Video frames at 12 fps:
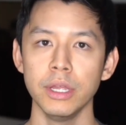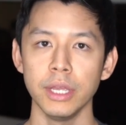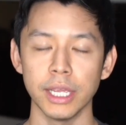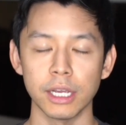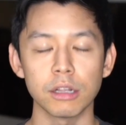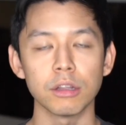
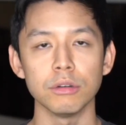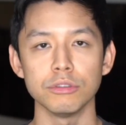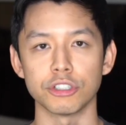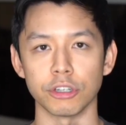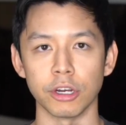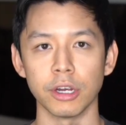
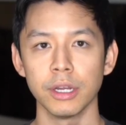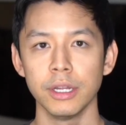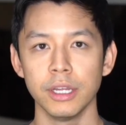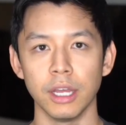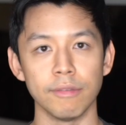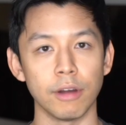enclosure
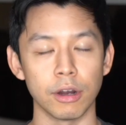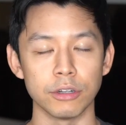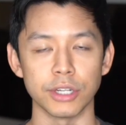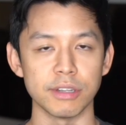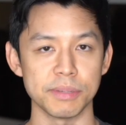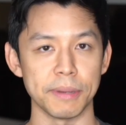of hard
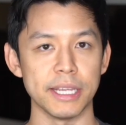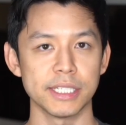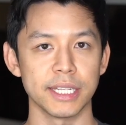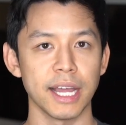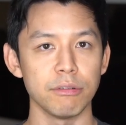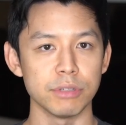drive space,
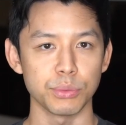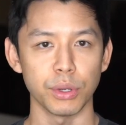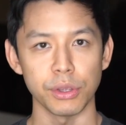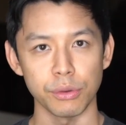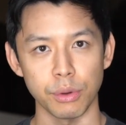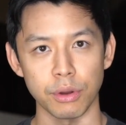and that was what
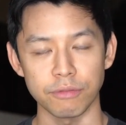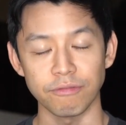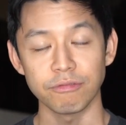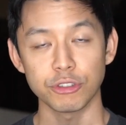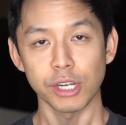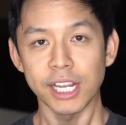you were
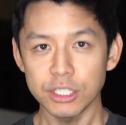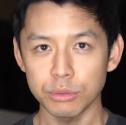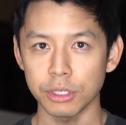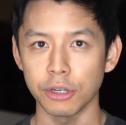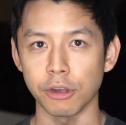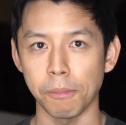
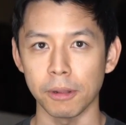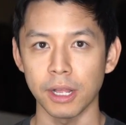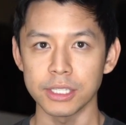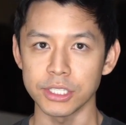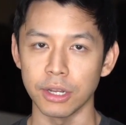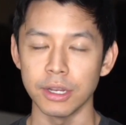transferring all your
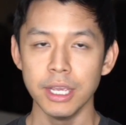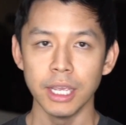plots on,